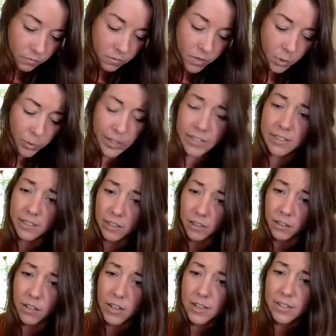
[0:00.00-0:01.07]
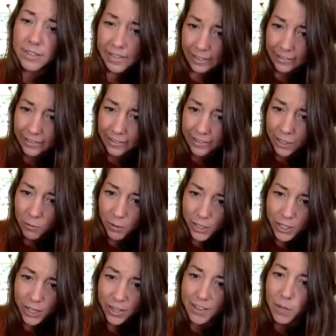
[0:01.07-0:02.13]
We are still technically in
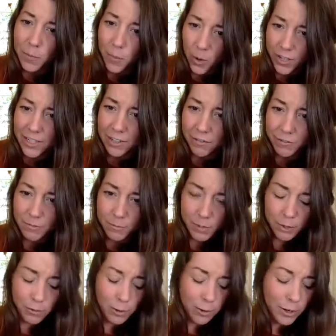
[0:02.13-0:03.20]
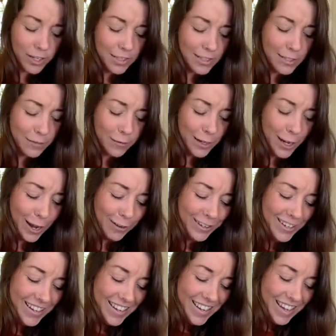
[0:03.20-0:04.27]
winter at the point of me recording this video.
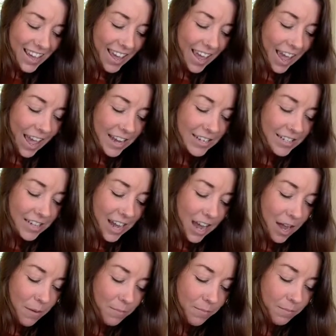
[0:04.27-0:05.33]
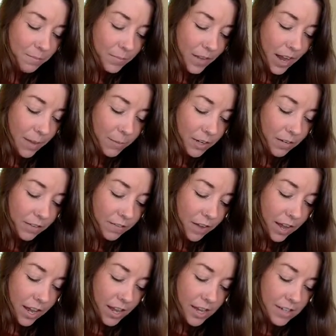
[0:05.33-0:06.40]
And I'm going to
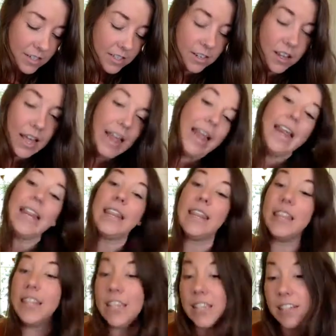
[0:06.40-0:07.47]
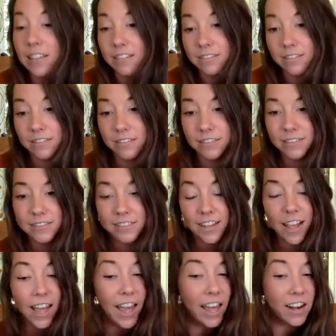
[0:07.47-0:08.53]
find the
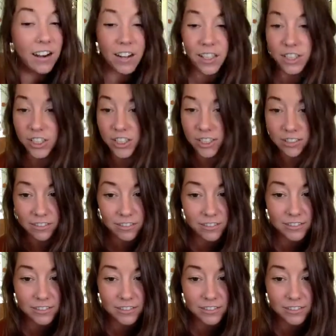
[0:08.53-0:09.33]
head honcho